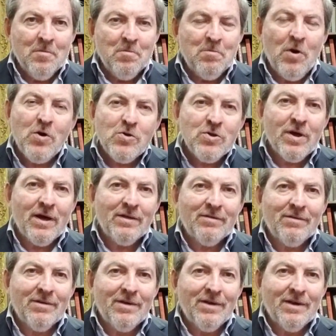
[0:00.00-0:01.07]
Parshat
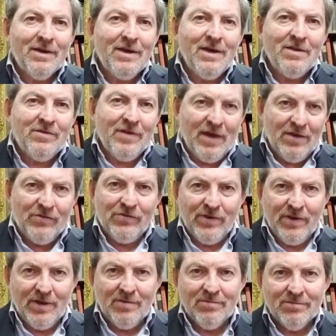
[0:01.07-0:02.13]

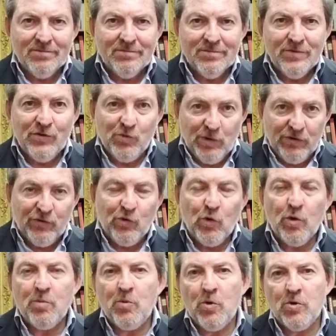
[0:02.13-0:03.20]
Tetze, this week's Torah
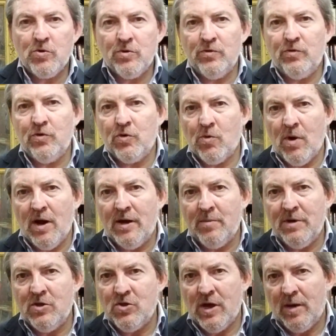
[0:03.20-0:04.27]
portion,
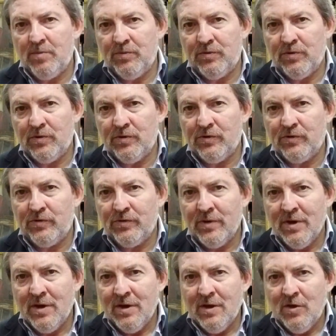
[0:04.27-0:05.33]
Deuteronomy chapters
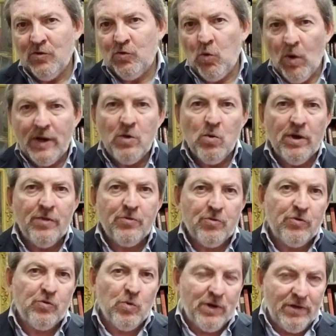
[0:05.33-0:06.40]
21 through
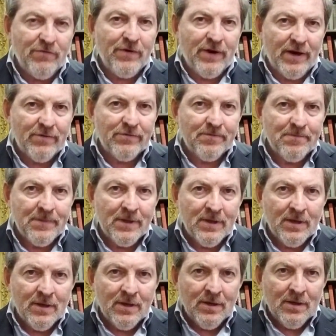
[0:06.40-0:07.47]
25,
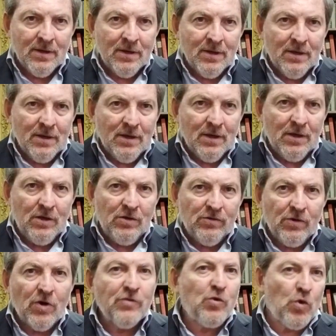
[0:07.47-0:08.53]
is
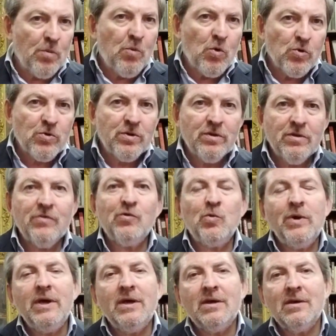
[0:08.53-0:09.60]
our Torah portion this
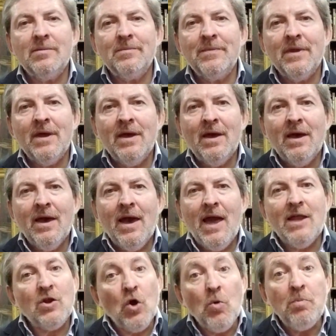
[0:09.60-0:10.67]
week.
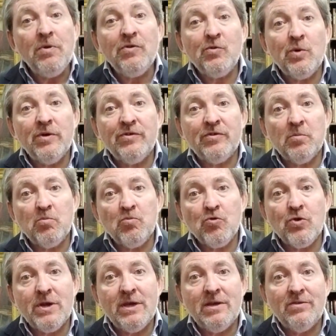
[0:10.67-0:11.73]
And it opens with some
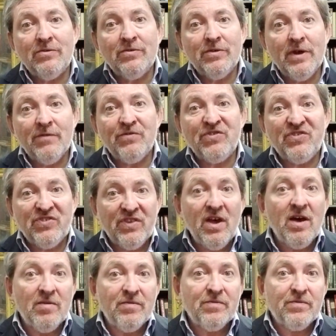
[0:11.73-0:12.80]
pretty tough
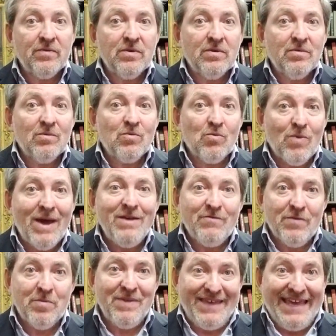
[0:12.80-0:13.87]
stuff right
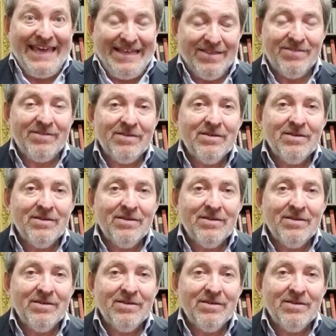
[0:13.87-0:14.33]
from the gate.